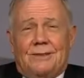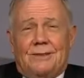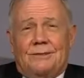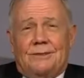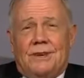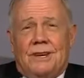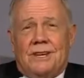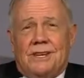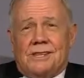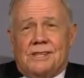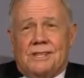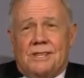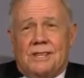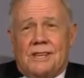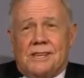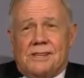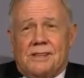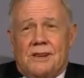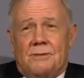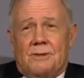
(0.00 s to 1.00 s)
thank you, Dagan.
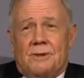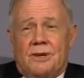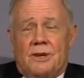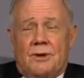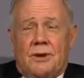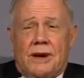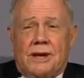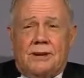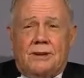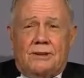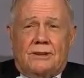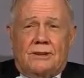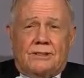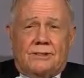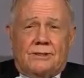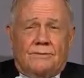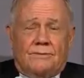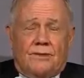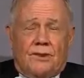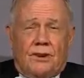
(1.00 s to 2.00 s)
Thank you. I'm going to go out and look
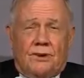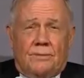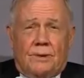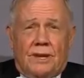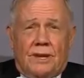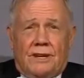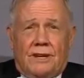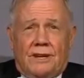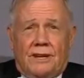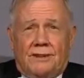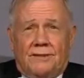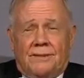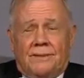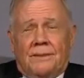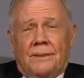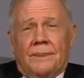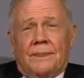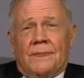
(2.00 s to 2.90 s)
at some farmland now.